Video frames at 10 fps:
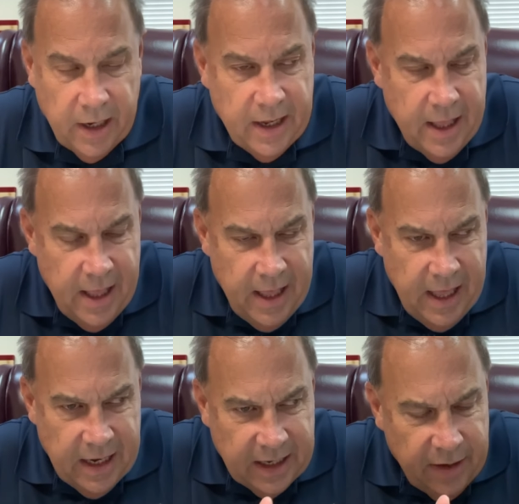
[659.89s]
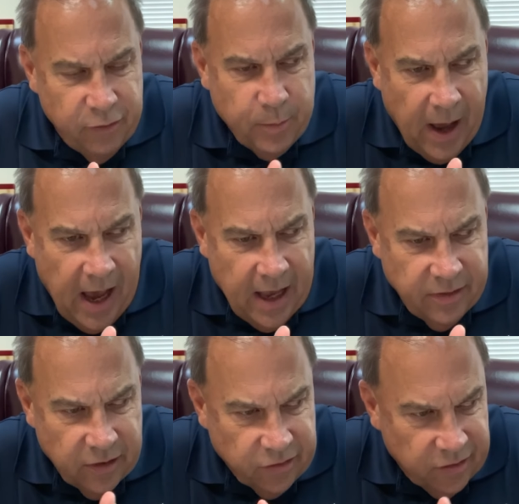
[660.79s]
it leaves
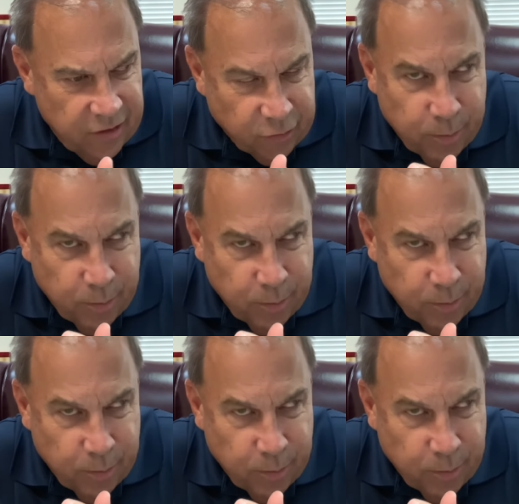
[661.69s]
behind this